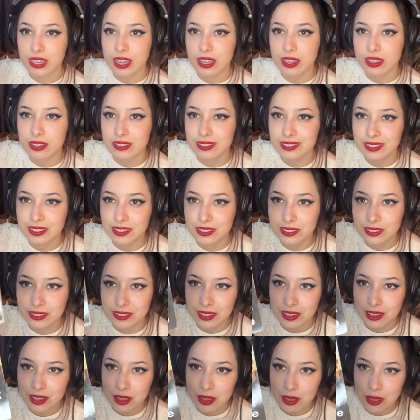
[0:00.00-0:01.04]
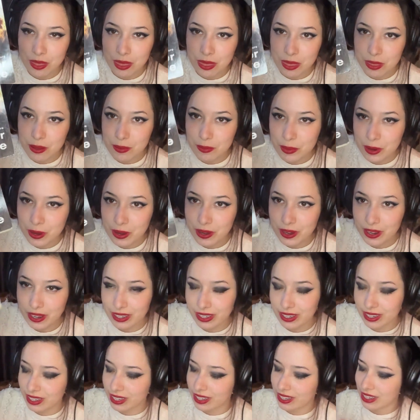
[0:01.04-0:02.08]
yeah, this is the
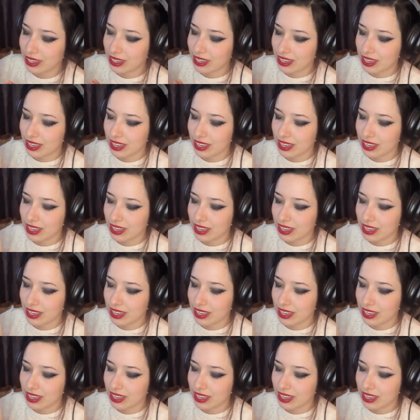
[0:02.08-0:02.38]
book,